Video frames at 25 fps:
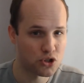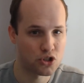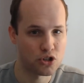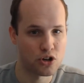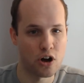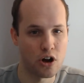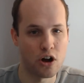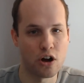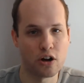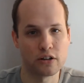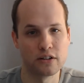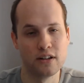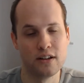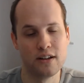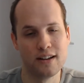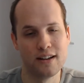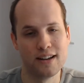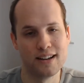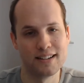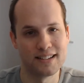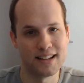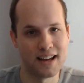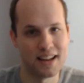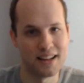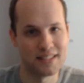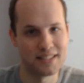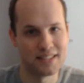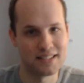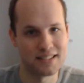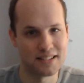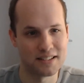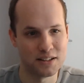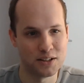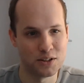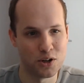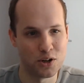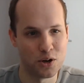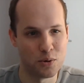shocked that
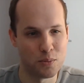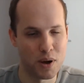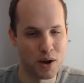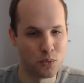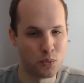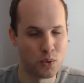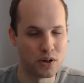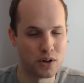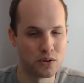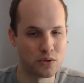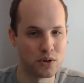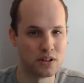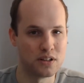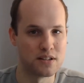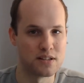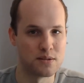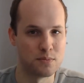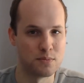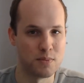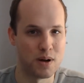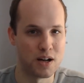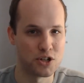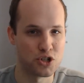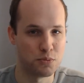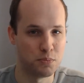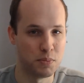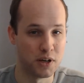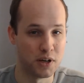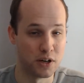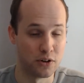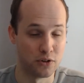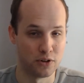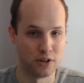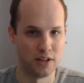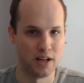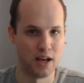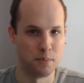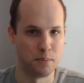my win rate is much
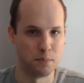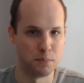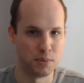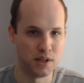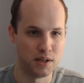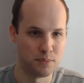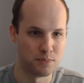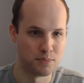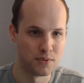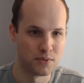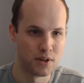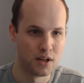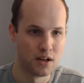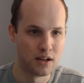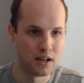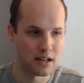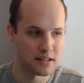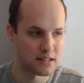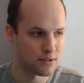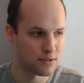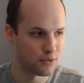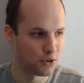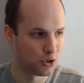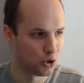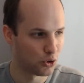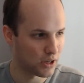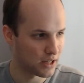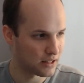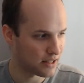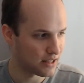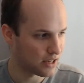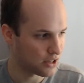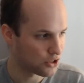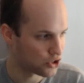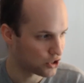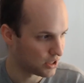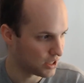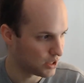bigger in MP. Let's have a look at
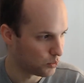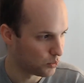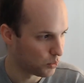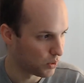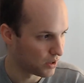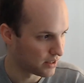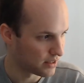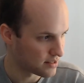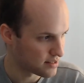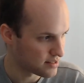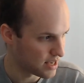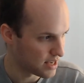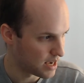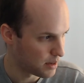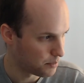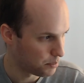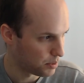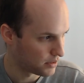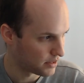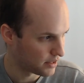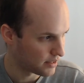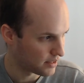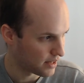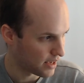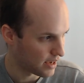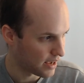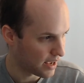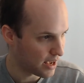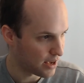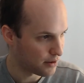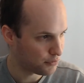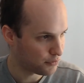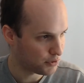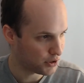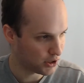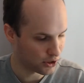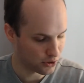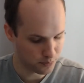actually one example that I
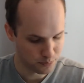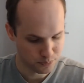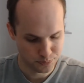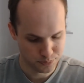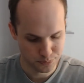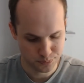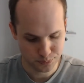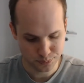have here